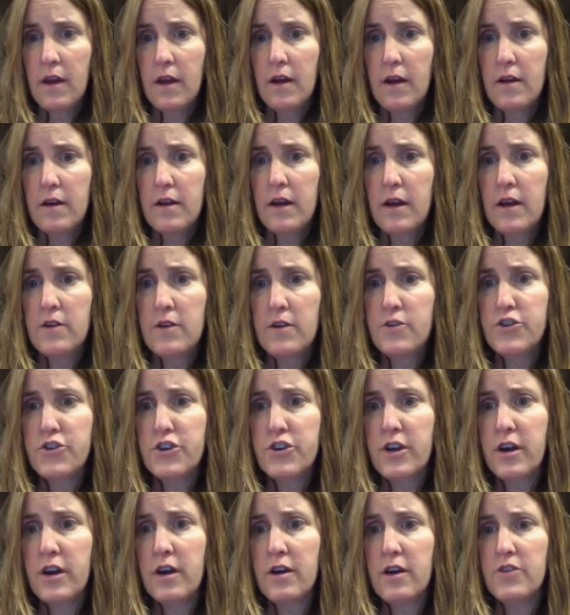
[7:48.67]
Okay,
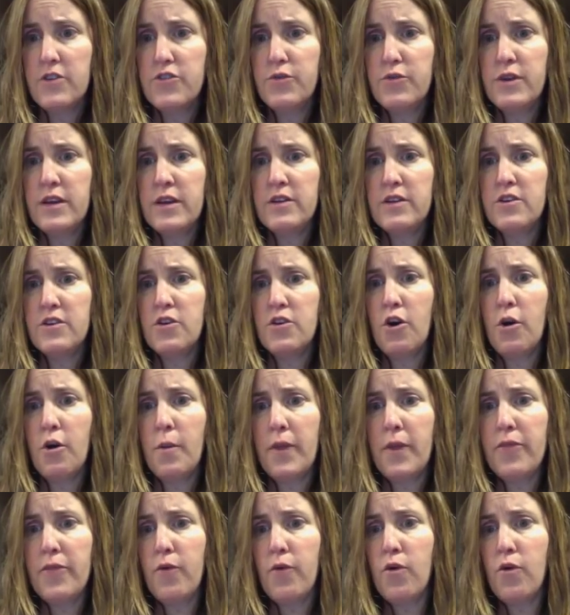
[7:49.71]
Anushka, do we need to know
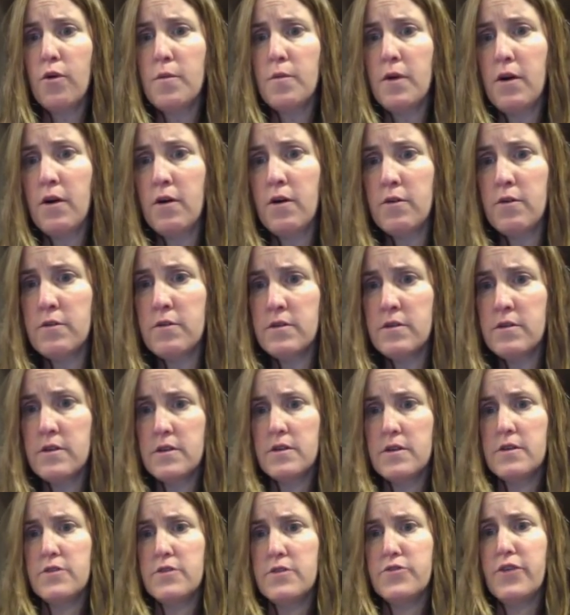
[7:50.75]
about the hormone
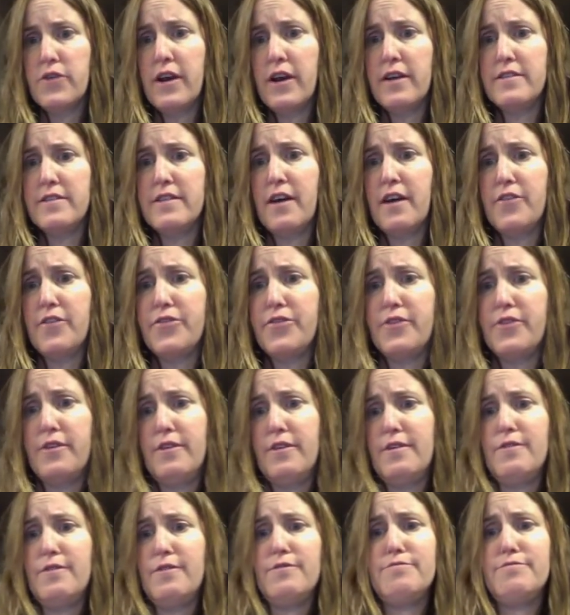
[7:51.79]

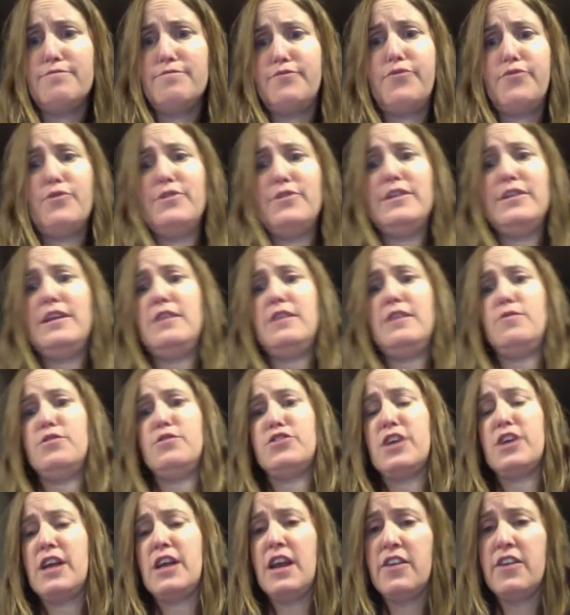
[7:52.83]
triiodothyronine, which
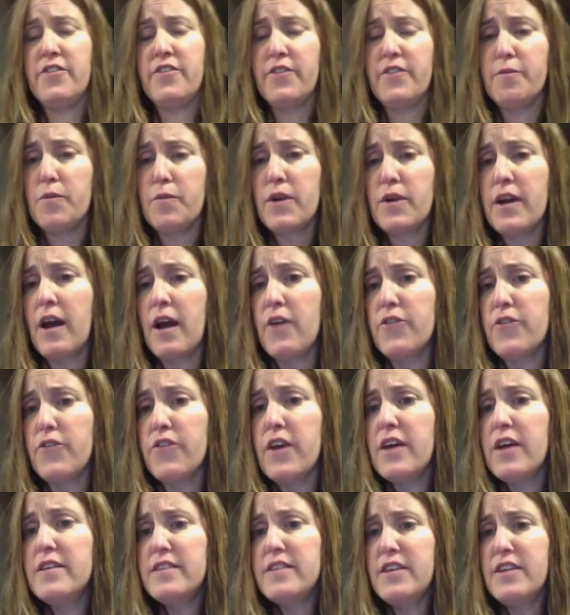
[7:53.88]
I can't even pronounce,
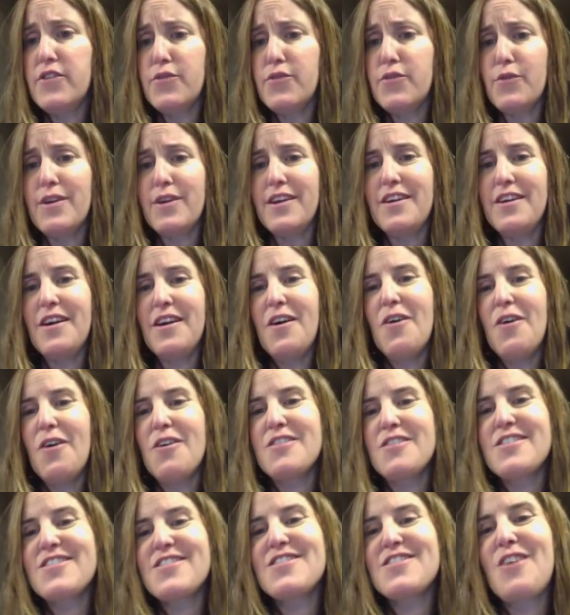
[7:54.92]
T3, or
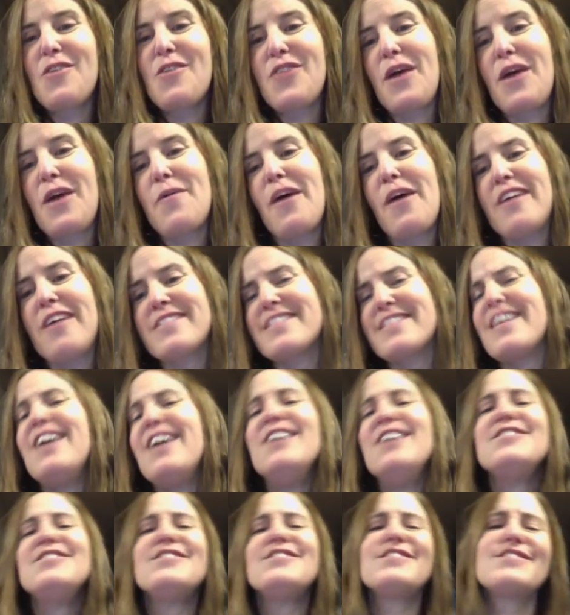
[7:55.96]
just no thyroxine?
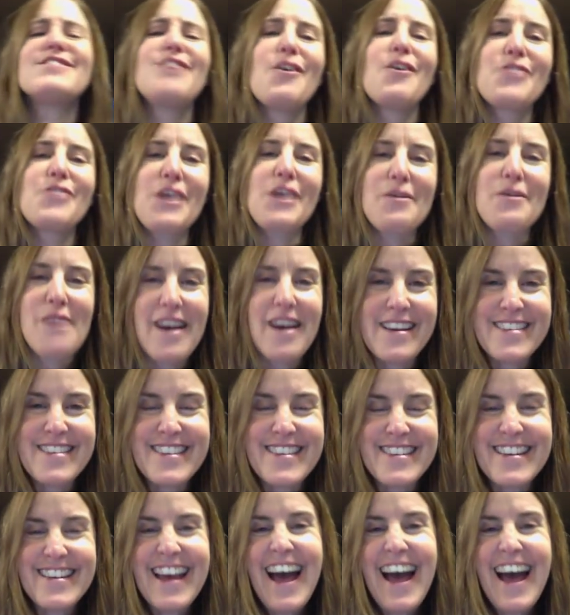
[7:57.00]
Just no
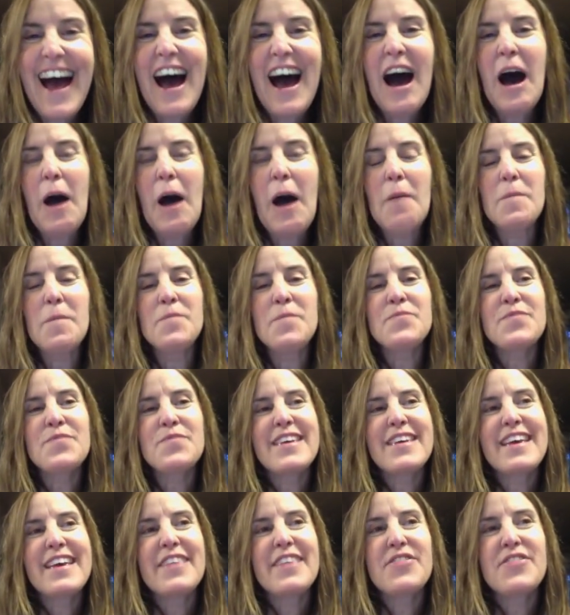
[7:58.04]
thyroxine.
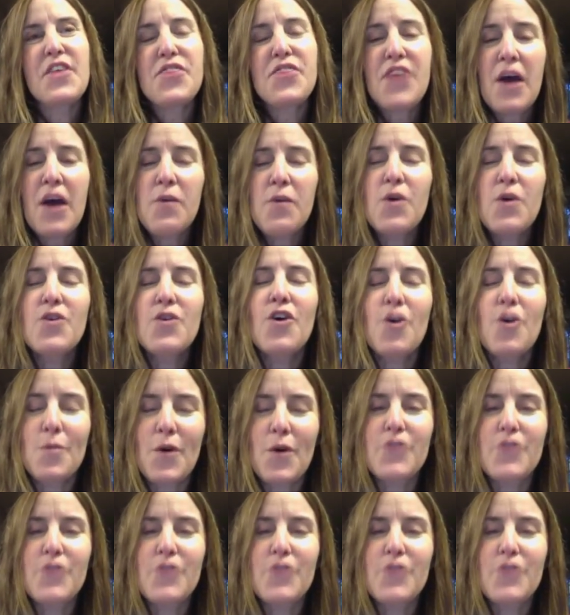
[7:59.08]
The thyroid hormones